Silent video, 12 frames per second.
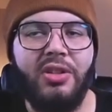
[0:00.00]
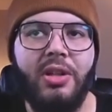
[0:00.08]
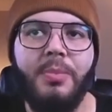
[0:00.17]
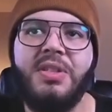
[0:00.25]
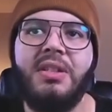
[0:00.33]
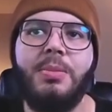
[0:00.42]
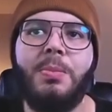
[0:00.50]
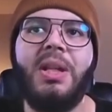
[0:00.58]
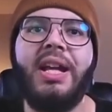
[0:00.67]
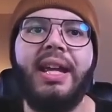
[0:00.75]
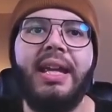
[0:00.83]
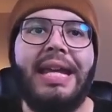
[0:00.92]
comes into
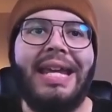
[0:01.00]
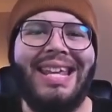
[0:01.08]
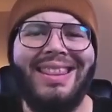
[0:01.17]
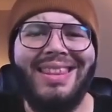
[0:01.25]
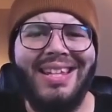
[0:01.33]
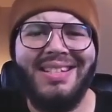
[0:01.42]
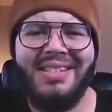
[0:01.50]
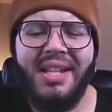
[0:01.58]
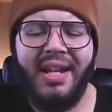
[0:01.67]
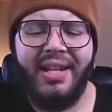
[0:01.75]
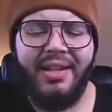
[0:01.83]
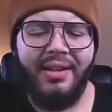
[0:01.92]
play, and things
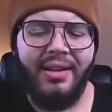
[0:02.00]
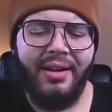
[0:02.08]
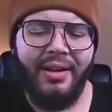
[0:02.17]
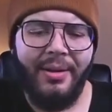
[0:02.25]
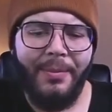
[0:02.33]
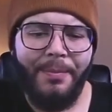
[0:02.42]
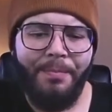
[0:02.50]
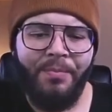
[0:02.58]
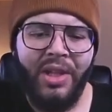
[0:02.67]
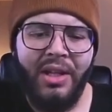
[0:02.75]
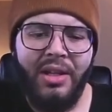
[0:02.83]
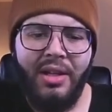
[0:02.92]
like
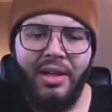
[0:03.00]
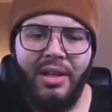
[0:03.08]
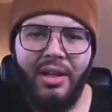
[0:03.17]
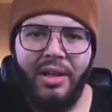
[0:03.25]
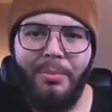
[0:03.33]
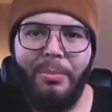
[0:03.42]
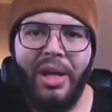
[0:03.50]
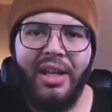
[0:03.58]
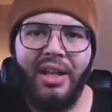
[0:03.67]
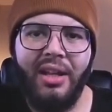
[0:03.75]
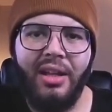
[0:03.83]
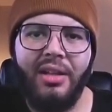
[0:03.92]

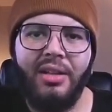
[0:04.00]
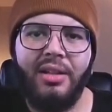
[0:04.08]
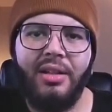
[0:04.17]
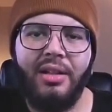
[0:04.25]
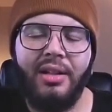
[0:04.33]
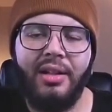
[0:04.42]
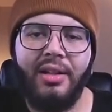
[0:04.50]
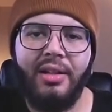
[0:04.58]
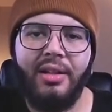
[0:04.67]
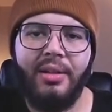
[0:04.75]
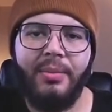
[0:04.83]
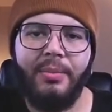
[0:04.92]
embedding
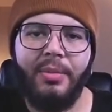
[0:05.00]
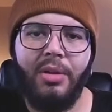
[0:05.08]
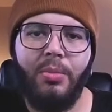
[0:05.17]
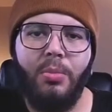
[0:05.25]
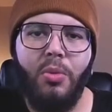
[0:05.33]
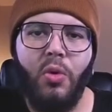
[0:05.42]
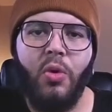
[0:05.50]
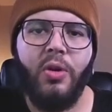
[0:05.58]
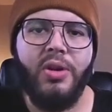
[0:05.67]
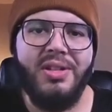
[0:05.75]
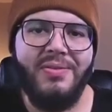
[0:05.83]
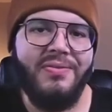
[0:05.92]

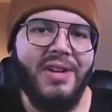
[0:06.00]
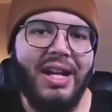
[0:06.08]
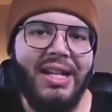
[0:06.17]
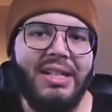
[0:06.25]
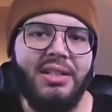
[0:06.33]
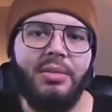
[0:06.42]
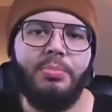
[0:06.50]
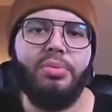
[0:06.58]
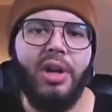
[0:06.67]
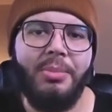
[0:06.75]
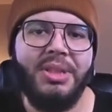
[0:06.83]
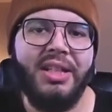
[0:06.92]
more defined
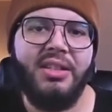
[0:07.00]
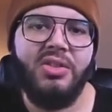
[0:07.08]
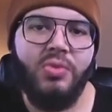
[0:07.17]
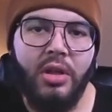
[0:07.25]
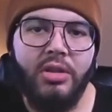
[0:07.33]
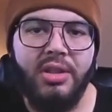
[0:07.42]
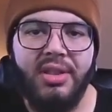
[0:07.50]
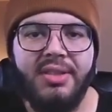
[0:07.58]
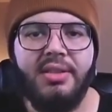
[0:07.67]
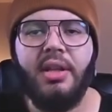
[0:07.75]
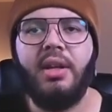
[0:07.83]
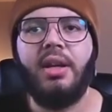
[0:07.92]
prompting
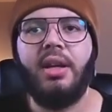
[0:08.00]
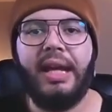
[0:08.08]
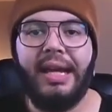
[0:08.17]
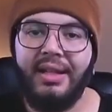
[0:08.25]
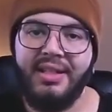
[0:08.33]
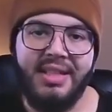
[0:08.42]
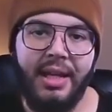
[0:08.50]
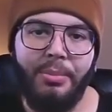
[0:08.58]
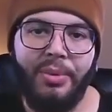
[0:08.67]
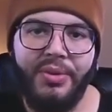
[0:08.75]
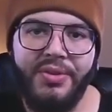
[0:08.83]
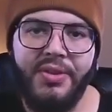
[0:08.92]
instructions and
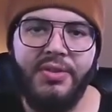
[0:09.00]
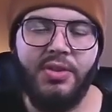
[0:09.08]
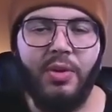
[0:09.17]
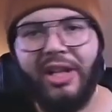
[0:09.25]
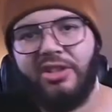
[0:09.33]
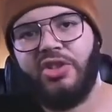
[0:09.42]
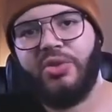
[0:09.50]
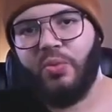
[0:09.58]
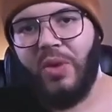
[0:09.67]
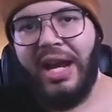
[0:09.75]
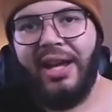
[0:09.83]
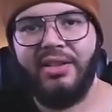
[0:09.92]
examples. So not just
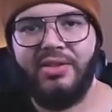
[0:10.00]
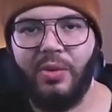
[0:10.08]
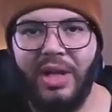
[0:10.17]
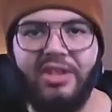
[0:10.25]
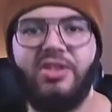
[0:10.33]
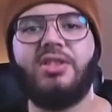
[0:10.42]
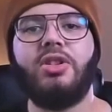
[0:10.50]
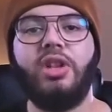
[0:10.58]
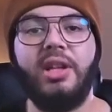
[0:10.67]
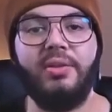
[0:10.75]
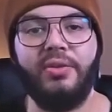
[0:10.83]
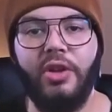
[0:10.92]
RAG, so not just
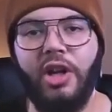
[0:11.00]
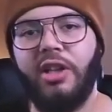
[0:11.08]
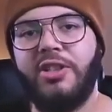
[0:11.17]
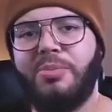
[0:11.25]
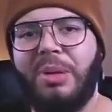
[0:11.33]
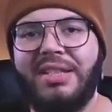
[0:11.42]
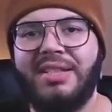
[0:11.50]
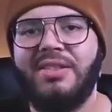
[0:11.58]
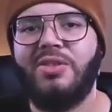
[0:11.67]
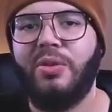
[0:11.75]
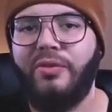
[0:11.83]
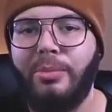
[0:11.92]
looking for knowledge
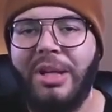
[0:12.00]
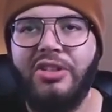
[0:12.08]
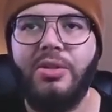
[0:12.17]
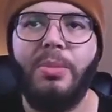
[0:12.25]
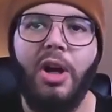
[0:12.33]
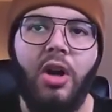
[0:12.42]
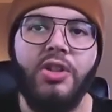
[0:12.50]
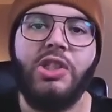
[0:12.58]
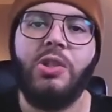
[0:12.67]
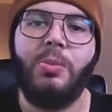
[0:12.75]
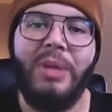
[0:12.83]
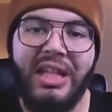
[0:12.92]
bases or information, but
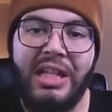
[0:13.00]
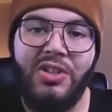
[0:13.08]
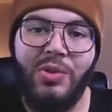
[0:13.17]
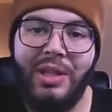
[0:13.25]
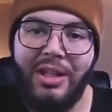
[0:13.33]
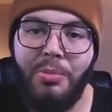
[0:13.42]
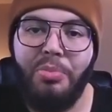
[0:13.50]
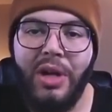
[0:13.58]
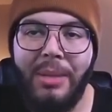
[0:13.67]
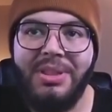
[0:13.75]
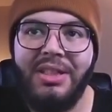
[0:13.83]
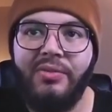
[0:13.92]
also making sure that you
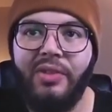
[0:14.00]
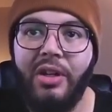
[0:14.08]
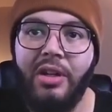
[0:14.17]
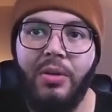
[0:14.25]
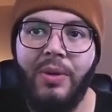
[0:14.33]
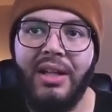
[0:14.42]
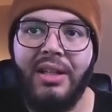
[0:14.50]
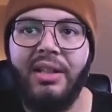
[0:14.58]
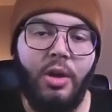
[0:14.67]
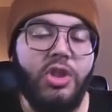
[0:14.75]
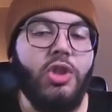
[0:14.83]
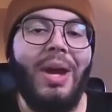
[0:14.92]
prompt it very correctly,
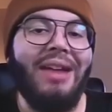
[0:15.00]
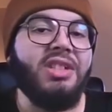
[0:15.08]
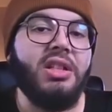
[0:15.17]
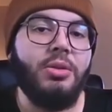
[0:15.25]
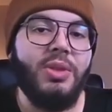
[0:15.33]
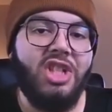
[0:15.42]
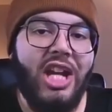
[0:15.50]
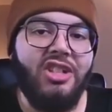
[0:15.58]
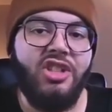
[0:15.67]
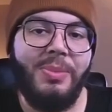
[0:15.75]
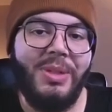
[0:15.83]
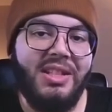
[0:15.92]
which you have to do with
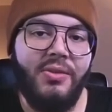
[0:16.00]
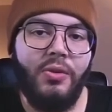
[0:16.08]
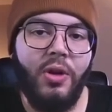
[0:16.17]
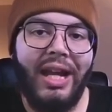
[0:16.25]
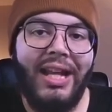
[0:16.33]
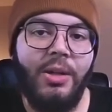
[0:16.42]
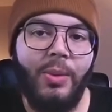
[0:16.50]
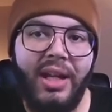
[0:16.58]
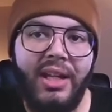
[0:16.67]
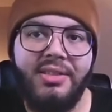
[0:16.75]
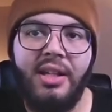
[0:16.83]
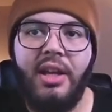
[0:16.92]
ChatGPT-4
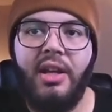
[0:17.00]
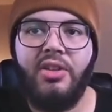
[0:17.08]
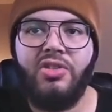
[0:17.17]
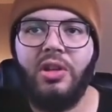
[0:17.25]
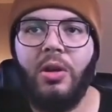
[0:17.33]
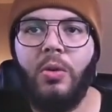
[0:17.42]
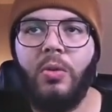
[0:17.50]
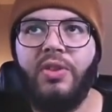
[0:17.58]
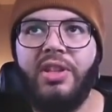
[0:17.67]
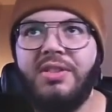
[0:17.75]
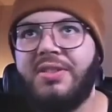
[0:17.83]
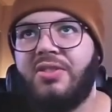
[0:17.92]
anyways. So
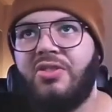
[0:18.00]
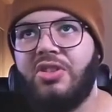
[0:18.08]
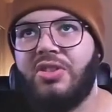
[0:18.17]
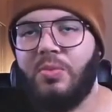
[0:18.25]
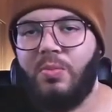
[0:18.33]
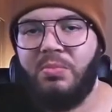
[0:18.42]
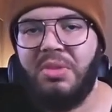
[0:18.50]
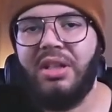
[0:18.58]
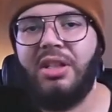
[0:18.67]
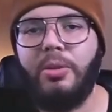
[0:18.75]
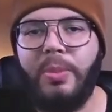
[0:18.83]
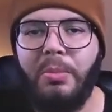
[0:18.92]
this is just a
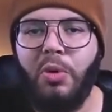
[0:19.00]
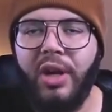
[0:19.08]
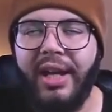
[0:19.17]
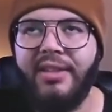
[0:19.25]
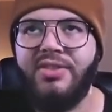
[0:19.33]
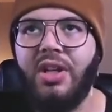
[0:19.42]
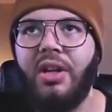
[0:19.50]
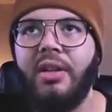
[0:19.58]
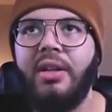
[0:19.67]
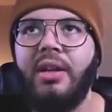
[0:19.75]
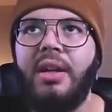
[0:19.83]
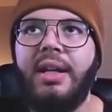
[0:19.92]
little bit more
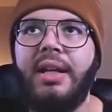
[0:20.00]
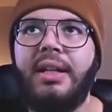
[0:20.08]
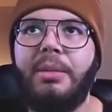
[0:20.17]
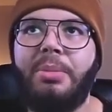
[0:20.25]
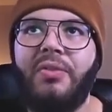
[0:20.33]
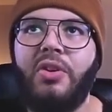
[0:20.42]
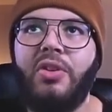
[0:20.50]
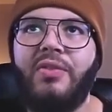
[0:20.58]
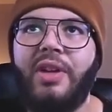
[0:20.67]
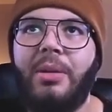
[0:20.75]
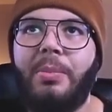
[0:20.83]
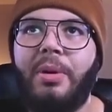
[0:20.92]
hands-on, but if you're a
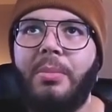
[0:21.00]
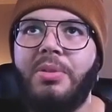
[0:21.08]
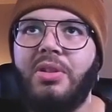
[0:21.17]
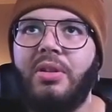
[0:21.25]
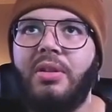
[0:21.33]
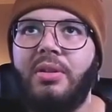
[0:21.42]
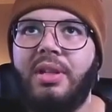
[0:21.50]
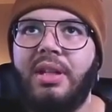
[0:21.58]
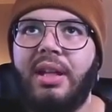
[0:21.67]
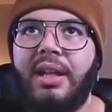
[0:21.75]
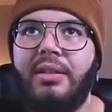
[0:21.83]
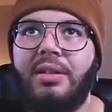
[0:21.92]
developer, I'm sure you can
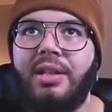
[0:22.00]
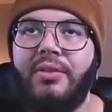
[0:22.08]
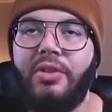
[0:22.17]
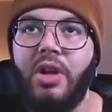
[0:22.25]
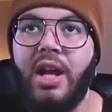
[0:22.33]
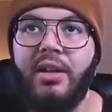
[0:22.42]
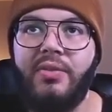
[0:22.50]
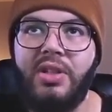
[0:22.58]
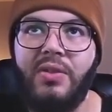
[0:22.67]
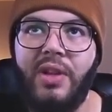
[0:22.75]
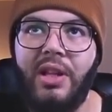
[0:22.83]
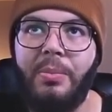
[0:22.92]
handle it. If you're not a
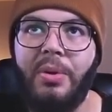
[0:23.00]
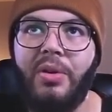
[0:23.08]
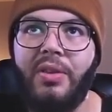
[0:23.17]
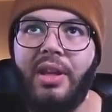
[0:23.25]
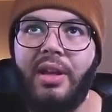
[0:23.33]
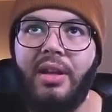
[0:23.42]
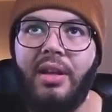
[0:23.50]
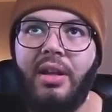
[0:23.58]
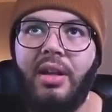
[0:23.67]
developer, then